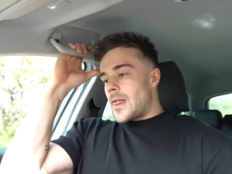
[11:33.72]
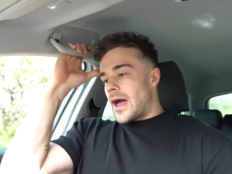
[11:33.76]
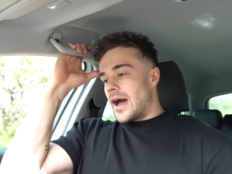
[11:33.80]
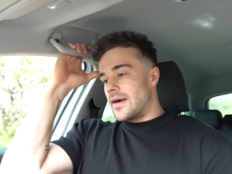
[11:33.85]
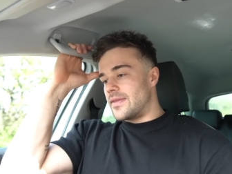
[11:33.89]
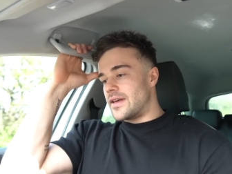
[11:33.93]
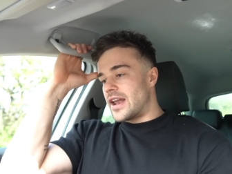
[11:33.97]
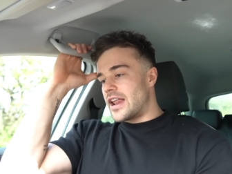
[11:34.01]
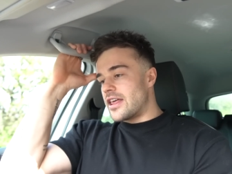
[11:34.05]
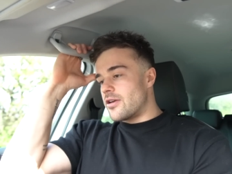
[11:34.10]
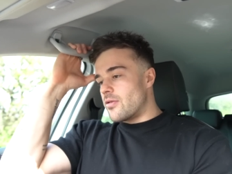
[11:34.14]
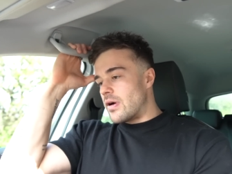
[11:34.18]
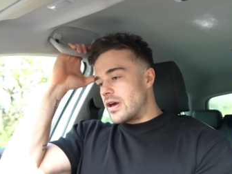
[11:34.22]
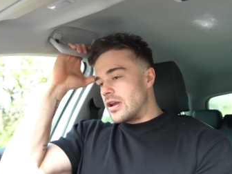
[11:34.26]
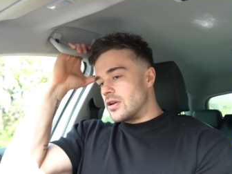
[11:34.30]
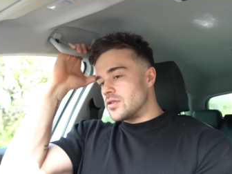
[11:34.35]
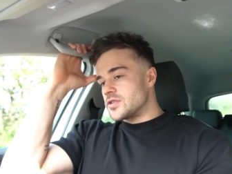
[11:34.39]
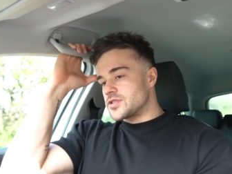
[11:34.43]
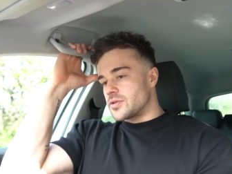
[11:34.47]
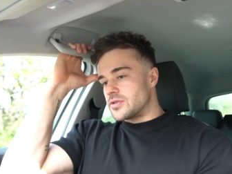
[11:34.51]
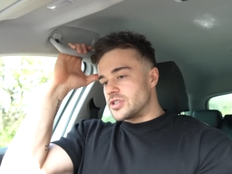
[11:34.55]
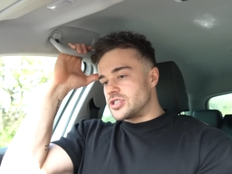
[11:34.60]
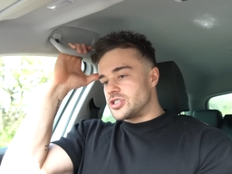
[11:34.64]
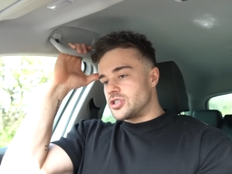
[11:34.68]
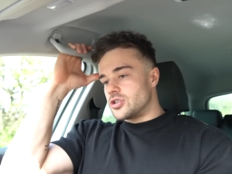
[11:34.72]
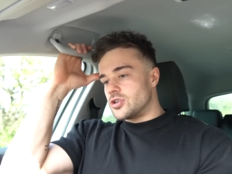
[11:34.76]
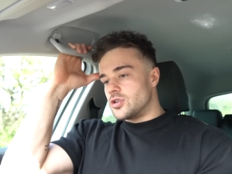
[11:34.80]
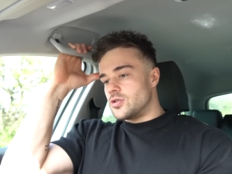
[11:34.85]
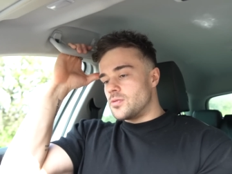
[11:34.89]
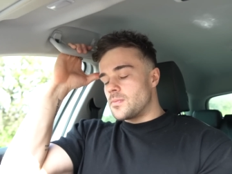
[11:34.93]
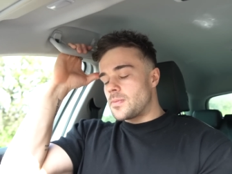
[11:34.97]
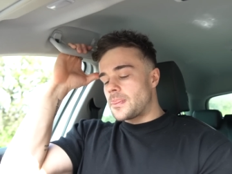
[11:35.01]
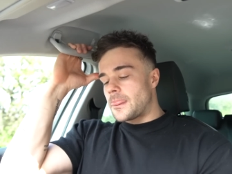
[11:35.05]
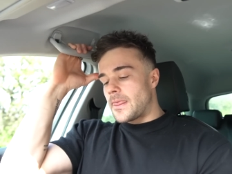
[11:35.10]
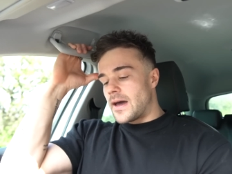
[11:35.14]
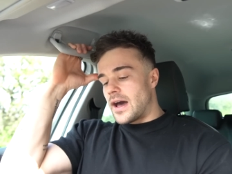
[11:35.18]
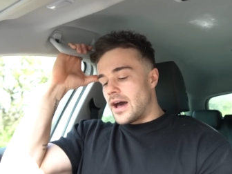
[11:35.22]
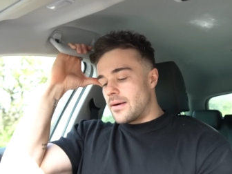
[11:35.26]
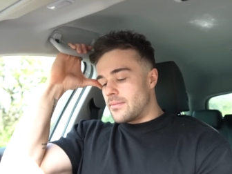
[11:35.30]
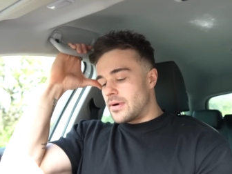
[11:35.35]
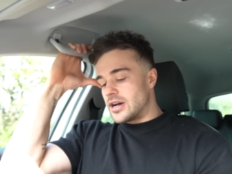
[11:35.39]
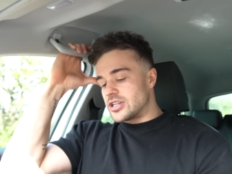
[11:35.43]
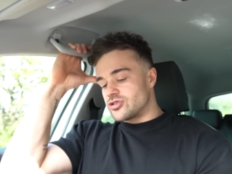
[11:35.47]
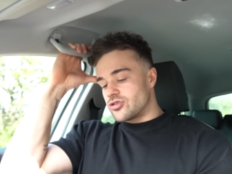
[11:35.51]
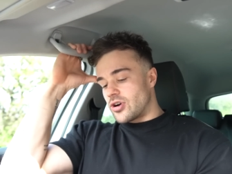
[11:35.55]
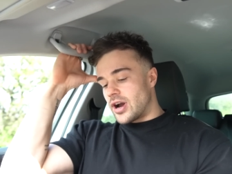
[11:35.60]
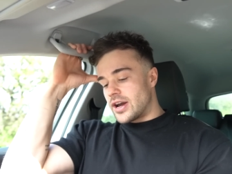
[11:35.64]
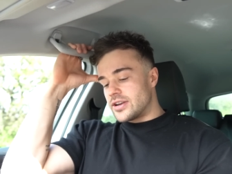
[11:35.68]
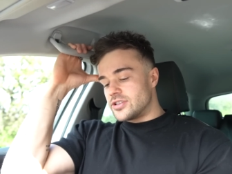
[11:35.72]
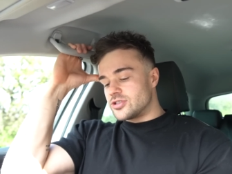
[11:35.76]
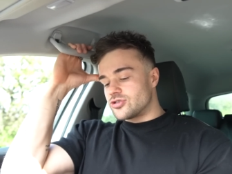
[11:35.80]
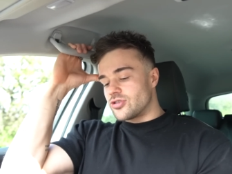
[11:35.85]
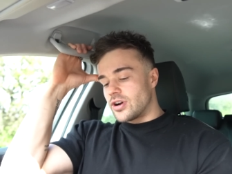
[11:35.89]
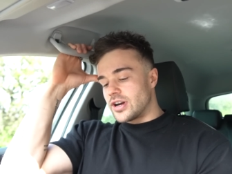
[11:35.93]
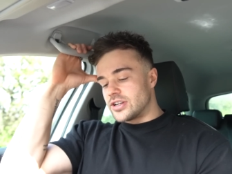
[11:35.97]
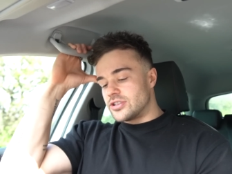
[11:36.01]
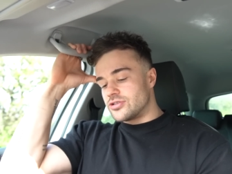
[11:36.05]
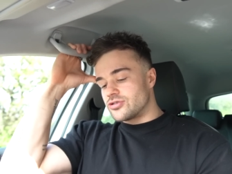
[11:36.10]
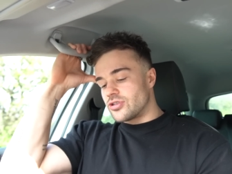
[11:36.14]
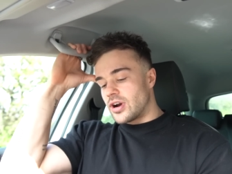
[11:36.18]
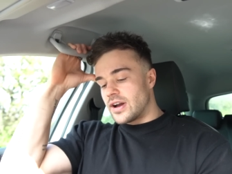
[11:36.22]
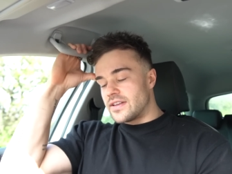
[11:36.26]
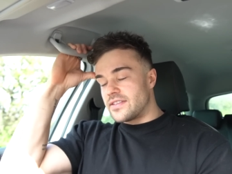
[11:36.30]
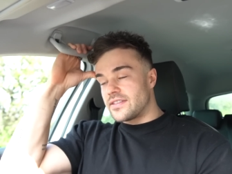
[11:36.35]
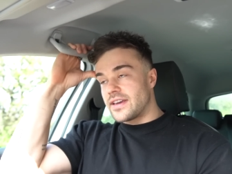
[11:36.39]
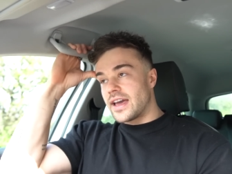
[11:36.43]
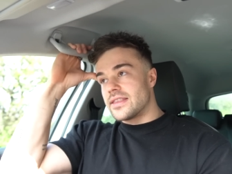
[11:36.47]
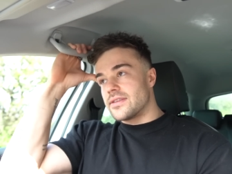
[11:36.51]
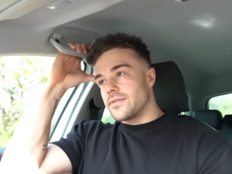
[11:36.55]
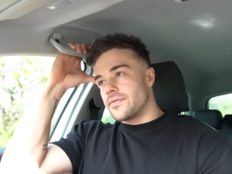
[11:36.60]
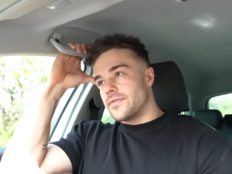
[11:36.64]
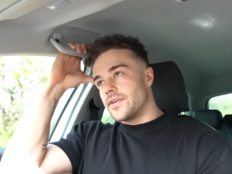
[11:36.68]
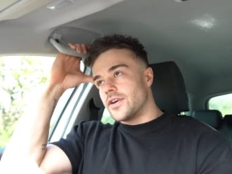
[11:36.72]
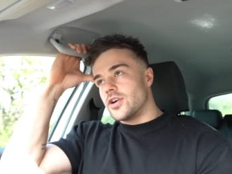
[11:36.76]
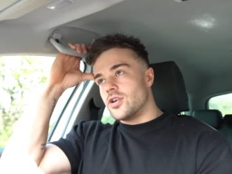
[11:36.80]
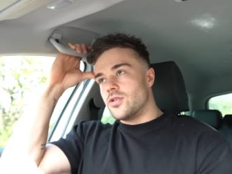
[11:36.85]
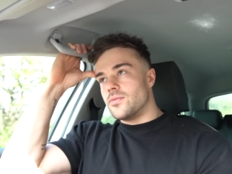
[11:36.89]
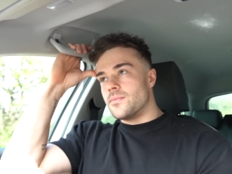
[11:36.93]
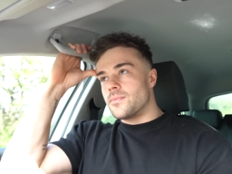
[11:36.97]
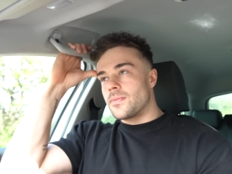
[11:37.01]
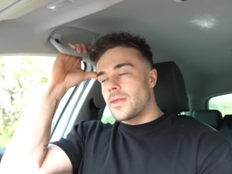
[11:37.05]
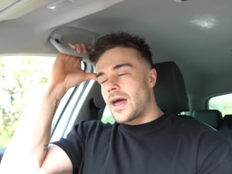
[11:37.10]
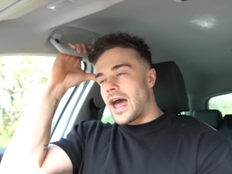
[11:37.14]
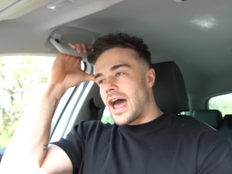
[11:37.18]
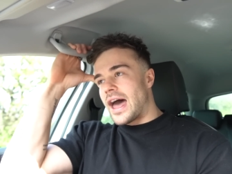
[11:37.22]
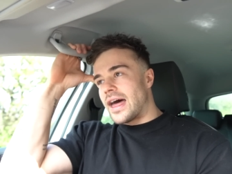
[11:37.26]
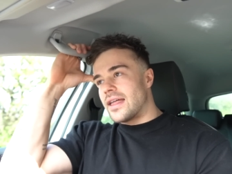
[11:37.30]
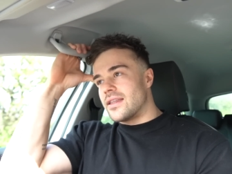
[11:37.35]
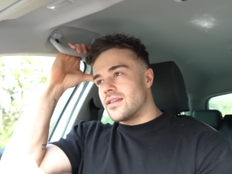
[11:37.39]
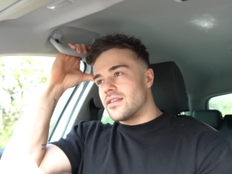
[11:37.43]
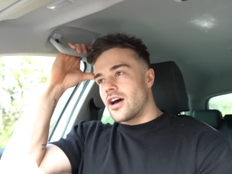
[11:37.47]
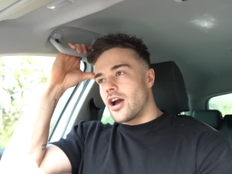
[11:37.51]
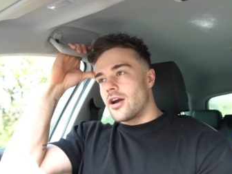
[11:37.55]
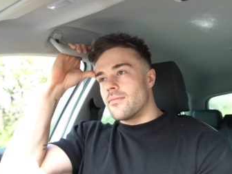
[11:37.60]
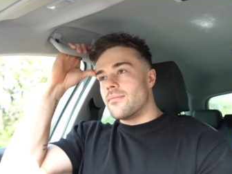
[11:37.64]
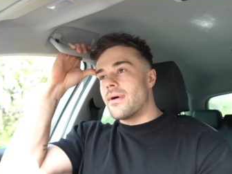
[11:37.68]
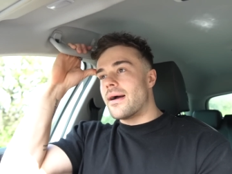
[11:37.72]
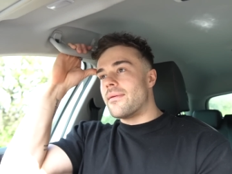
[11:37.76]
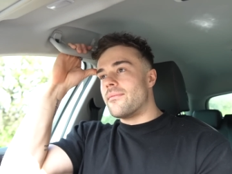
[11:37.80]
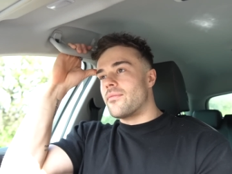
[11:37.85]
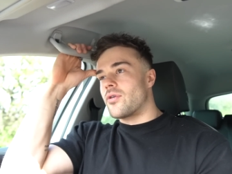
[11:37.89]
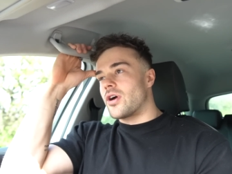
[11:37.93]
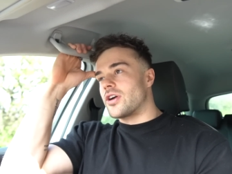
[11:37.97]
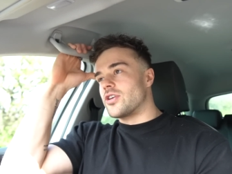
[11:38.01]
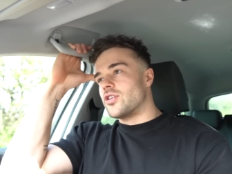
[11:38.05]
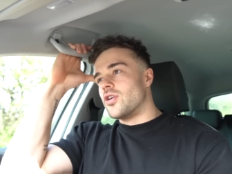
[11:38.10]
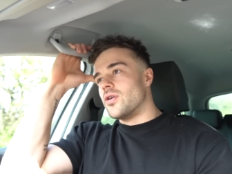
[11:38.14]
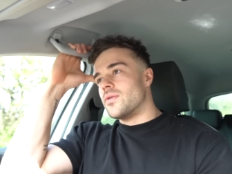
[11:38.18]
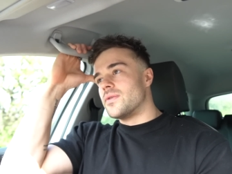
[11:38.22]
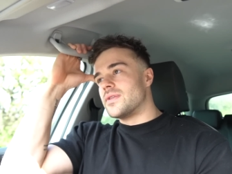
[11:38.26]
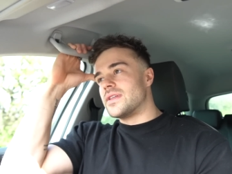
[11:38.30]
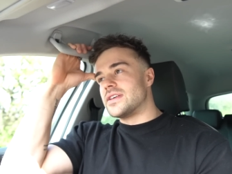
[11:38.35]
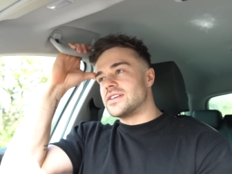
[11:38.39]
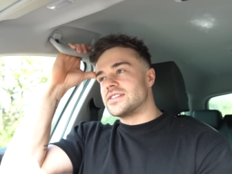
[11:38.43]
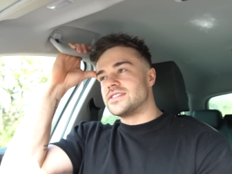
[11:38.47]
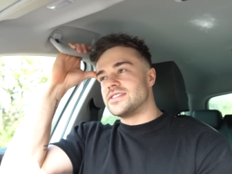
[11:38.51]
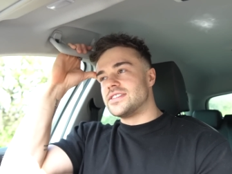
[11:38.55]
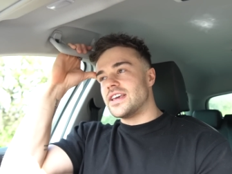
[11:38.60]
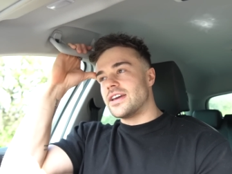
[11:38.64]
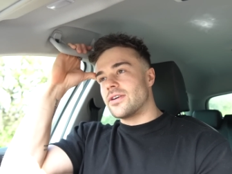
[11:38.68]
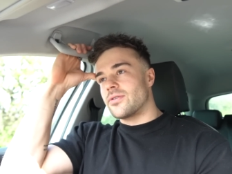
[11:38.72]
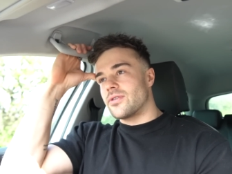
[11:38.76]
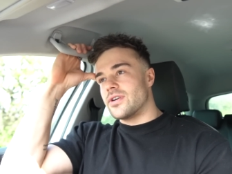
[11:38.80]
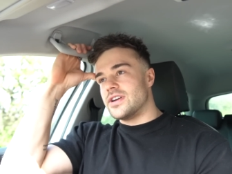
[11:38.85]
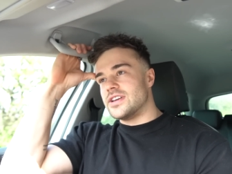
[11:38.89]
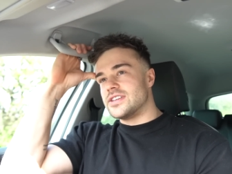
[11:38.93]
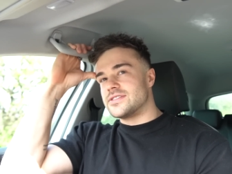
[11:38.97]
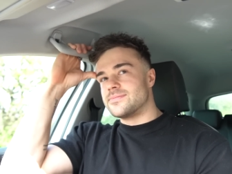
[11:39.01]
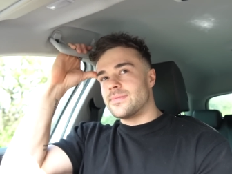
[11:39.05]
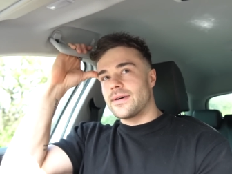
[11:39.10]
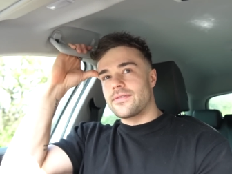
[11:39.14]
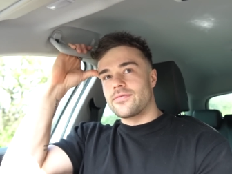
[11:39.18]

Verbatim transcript: and then anyway, long story short, um, I tried and tried and tried to get into film, and I remember I got on this series.